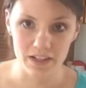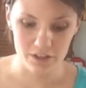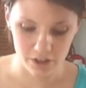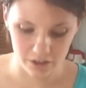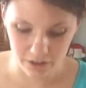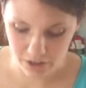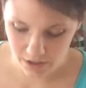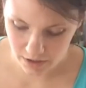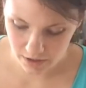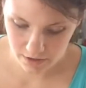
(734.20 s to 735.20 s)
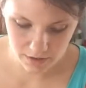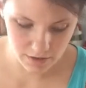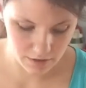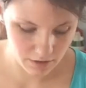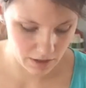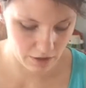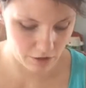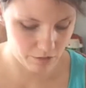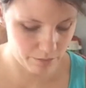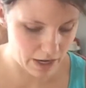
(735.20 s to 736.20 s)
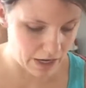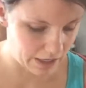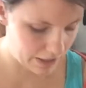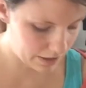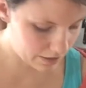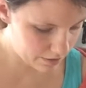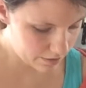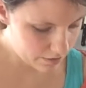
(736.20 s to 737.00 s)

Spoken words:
buy chunk cheese. I don't buy